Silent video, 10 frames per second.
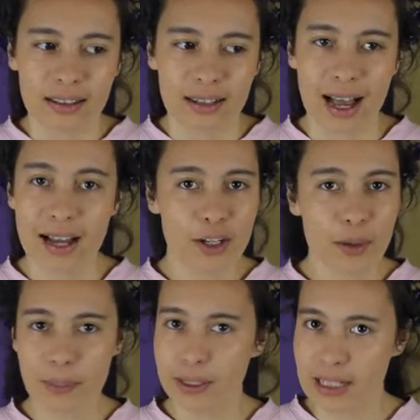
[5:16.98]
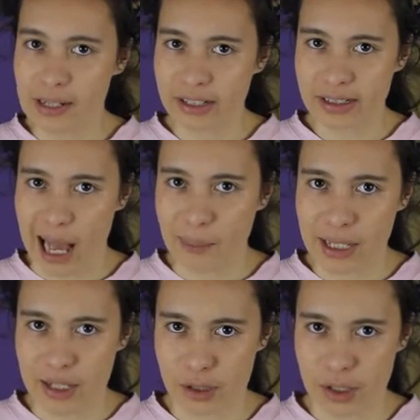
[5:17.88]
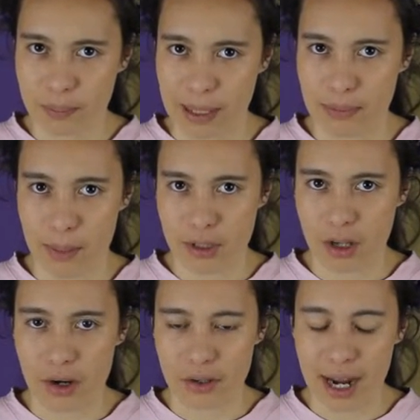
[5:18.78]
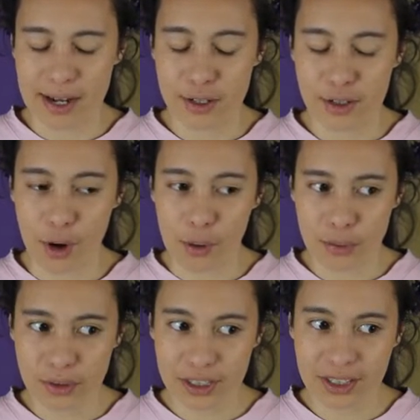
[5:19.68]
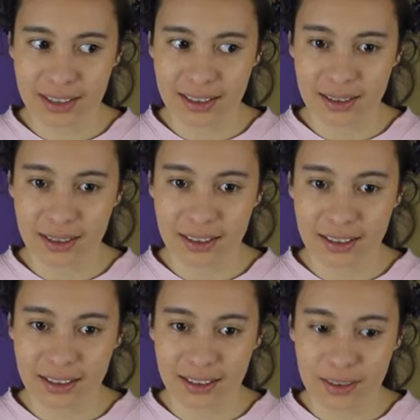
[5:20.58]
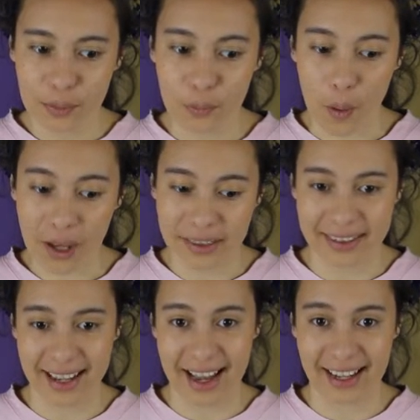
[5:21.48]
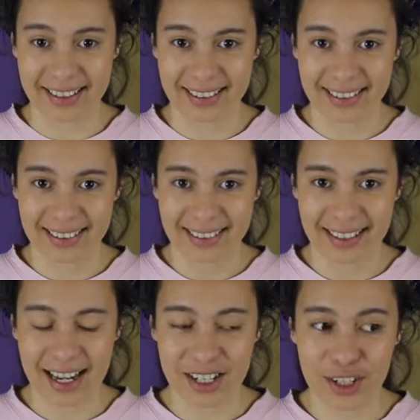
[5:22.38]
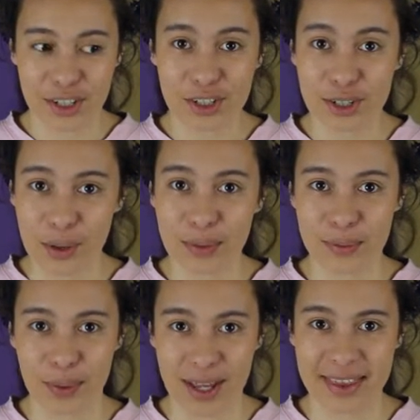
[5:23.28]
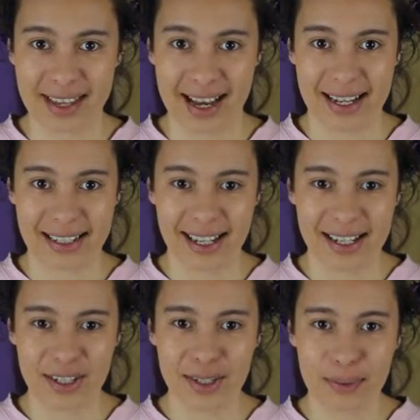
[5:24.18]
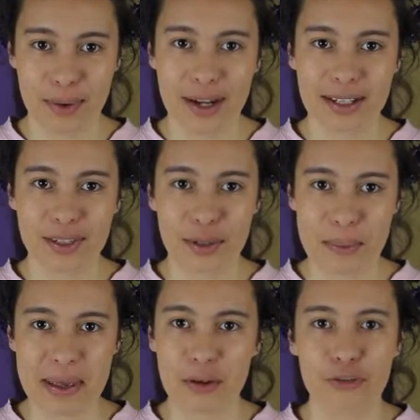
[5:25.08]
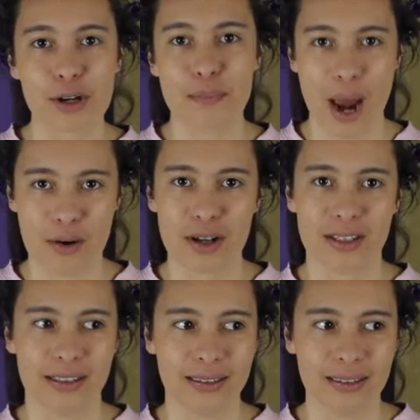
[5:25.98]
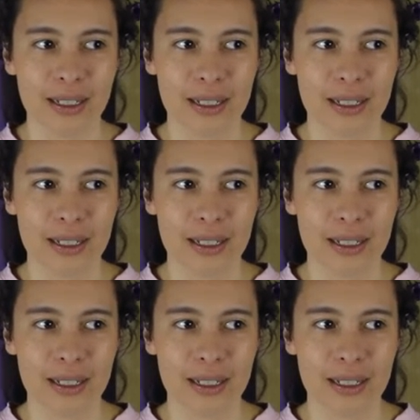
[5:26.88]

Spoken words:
I don't believe that Nami is Big Mom's daughter. I don't want that. I just don't want that. I just want it to be a fun parallel.